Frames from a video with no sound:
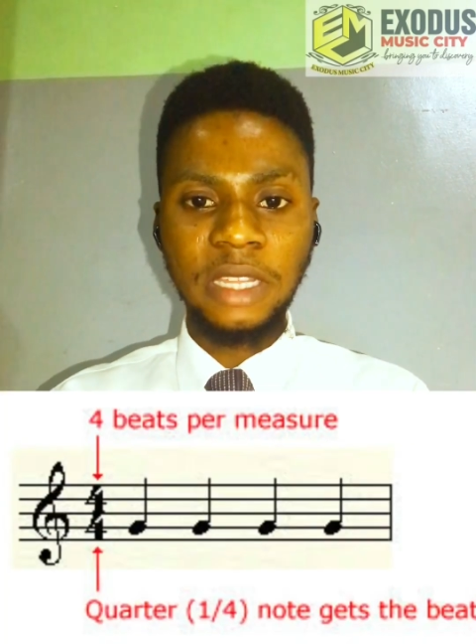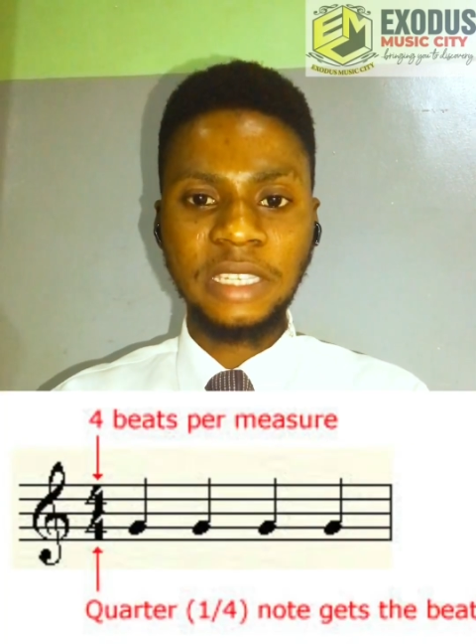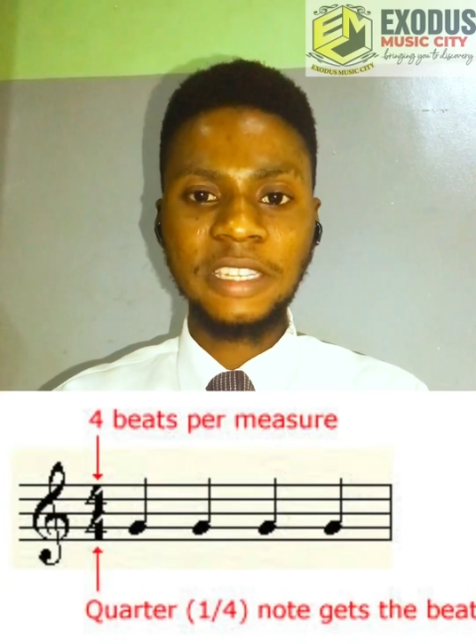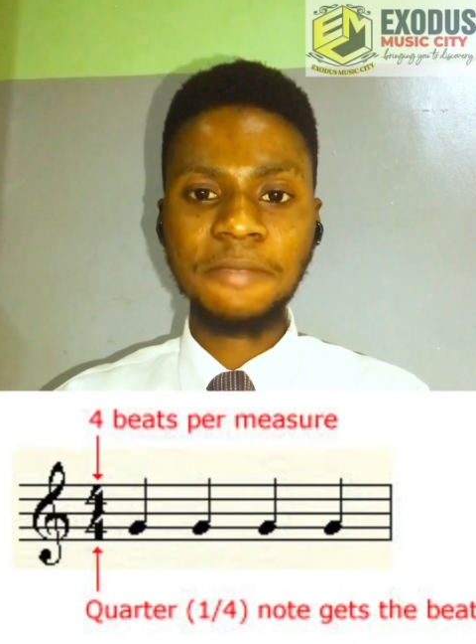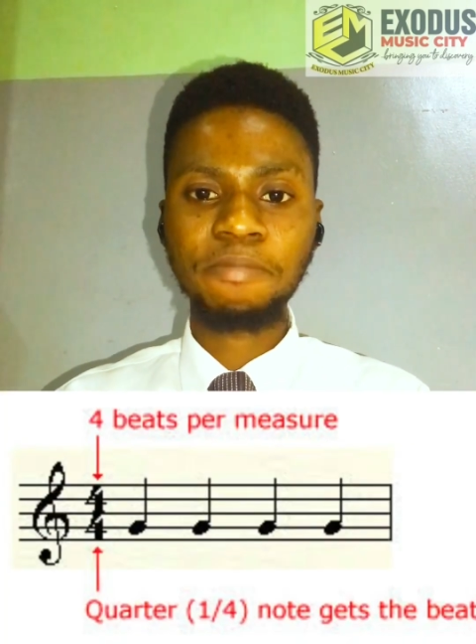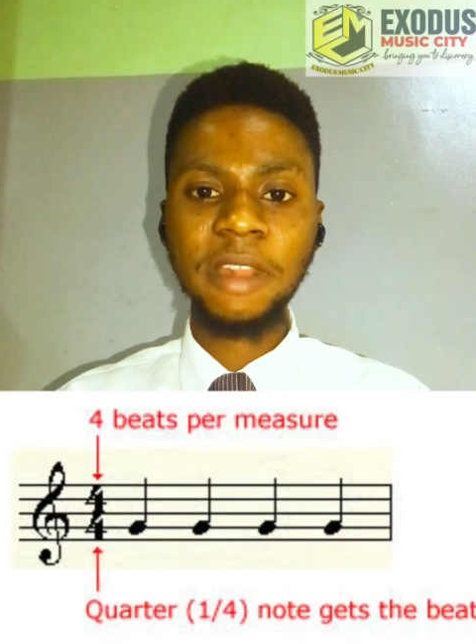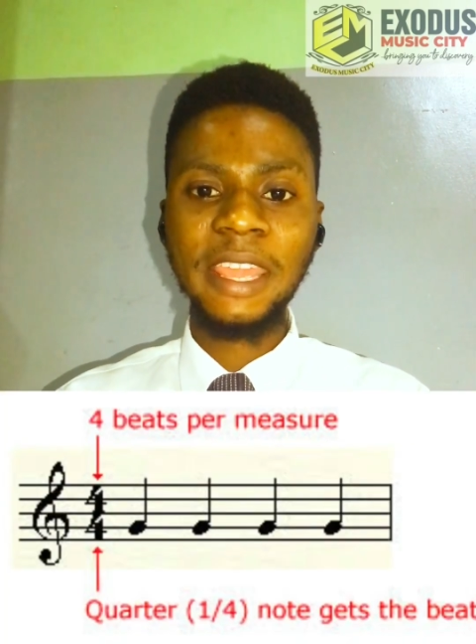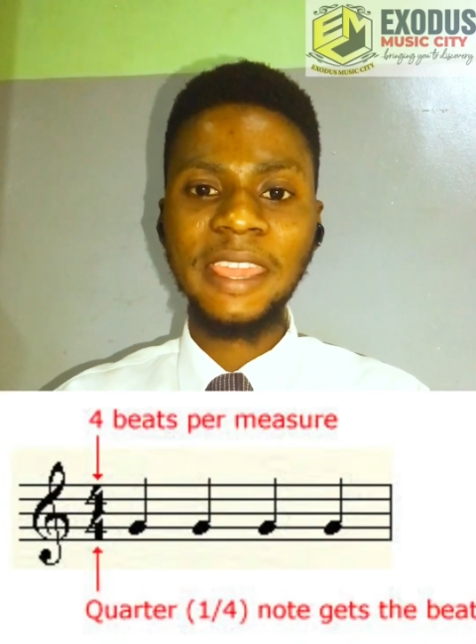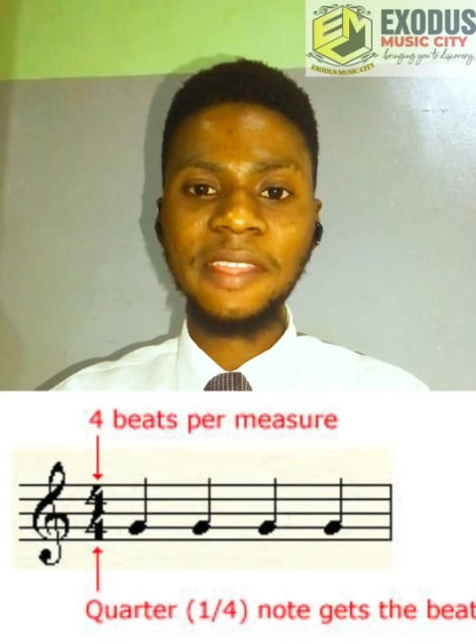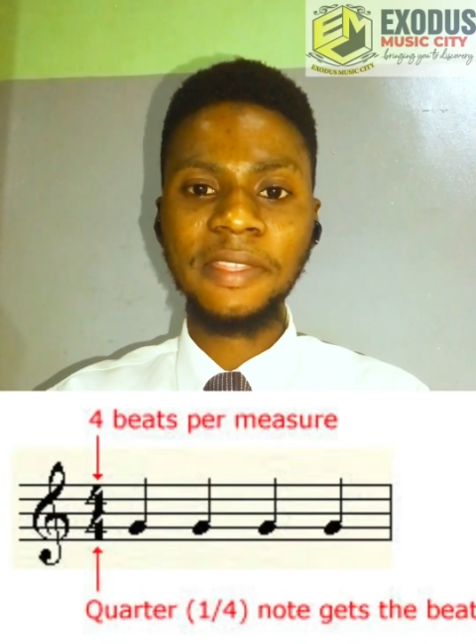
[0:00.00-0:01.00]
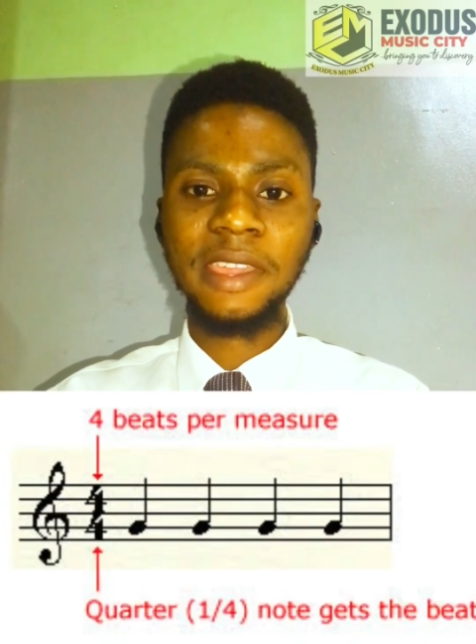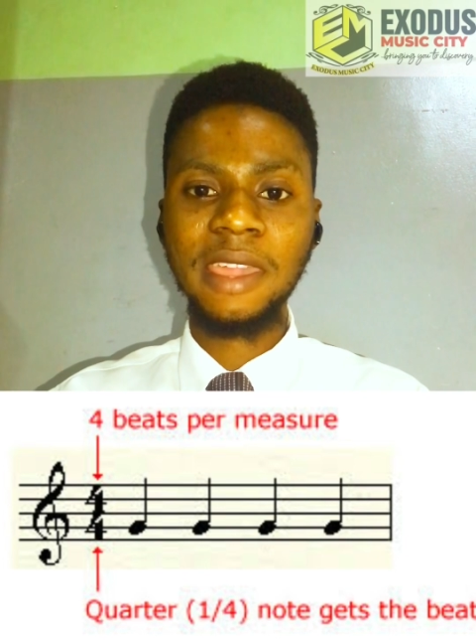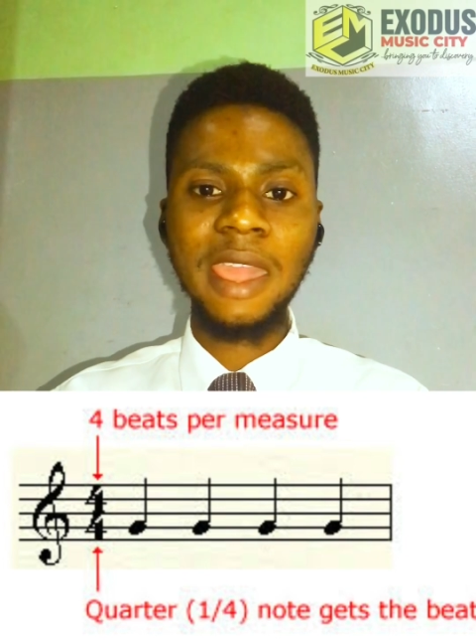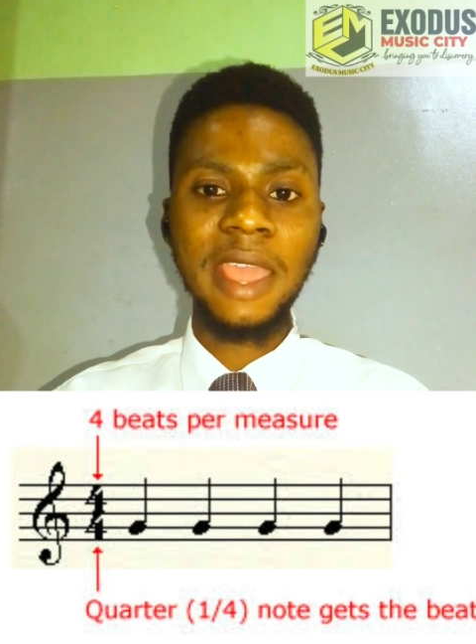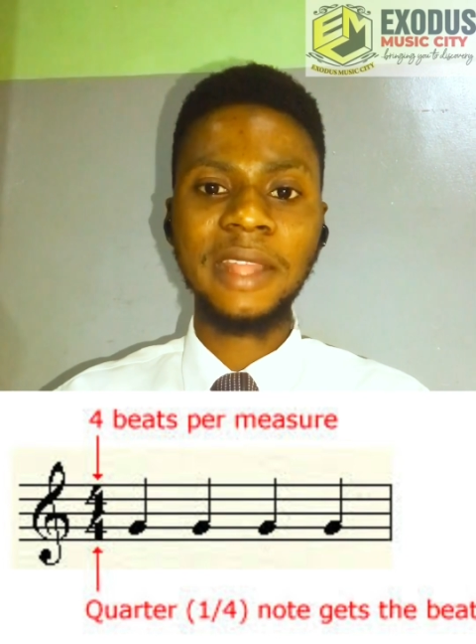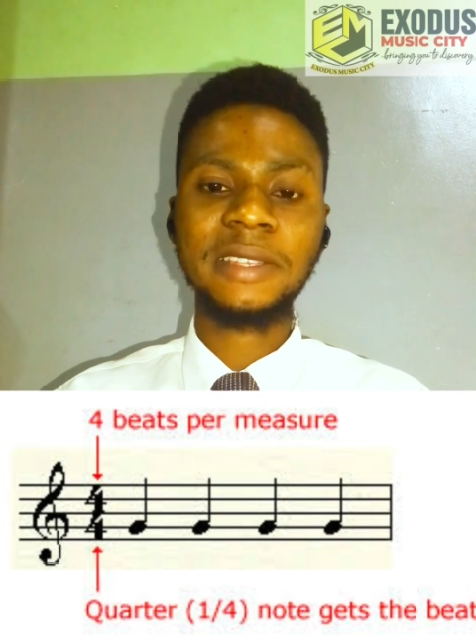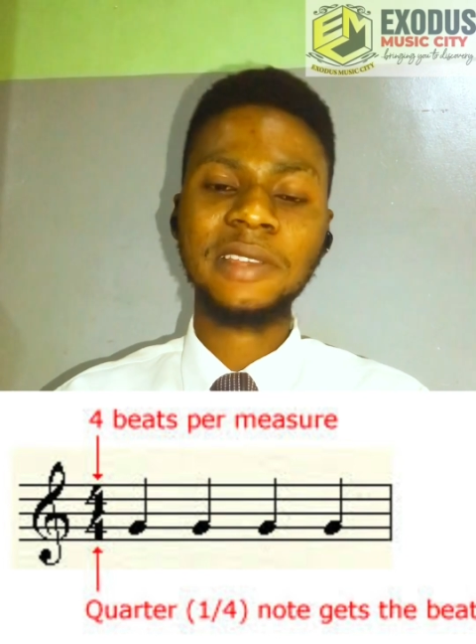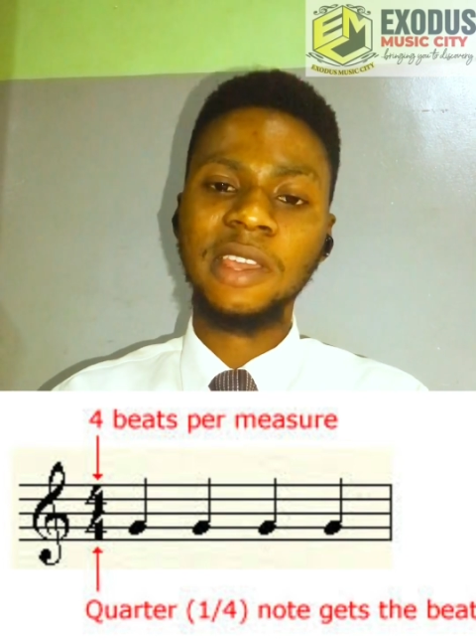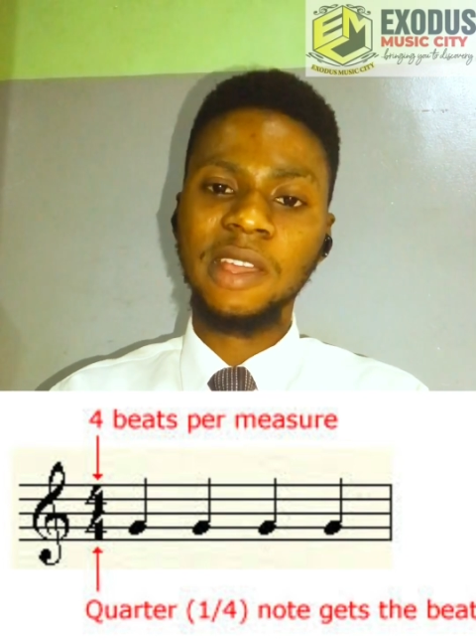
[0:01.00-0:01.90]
simply indicates